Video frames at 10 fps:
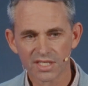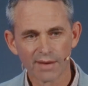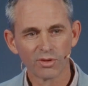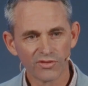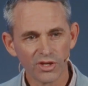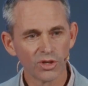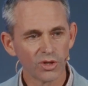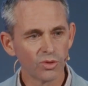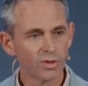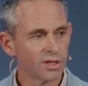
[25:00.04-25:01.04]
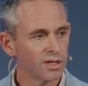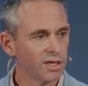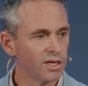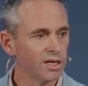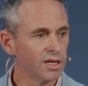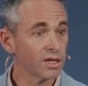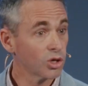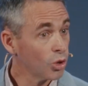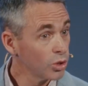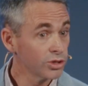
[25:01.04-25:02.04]
some of you, He'll
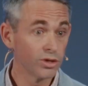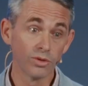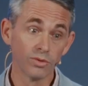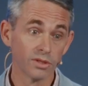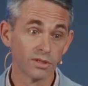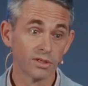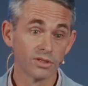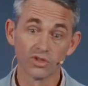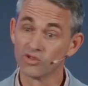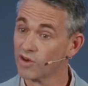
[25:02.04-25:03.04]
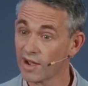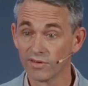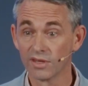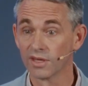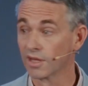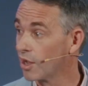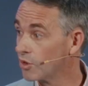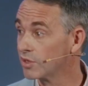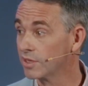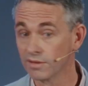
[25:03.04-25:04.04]
call you to travel and go
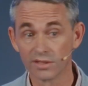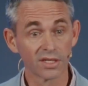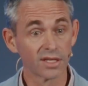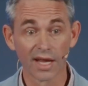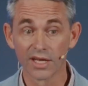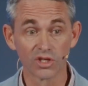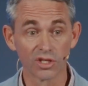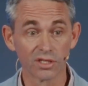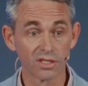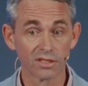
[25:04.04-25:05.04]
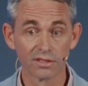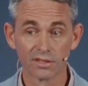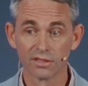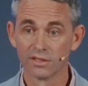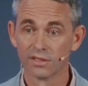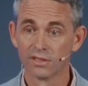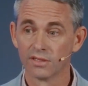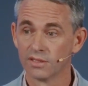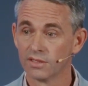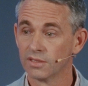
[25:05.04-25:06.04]
to the, to the nations,
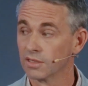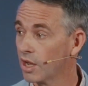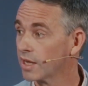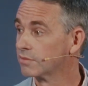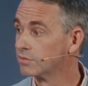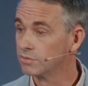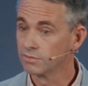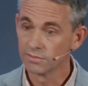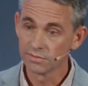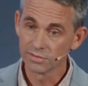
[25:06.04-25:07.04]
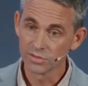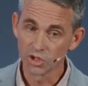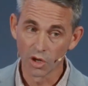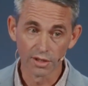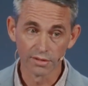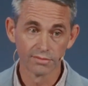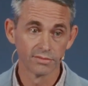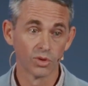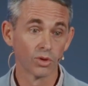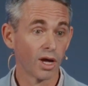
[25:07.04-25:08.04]
like John
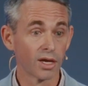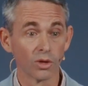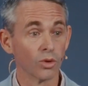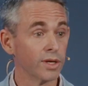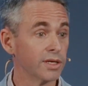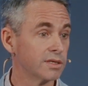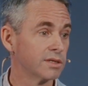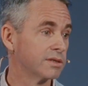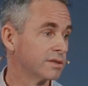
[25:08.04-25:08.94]
or like Lloyd.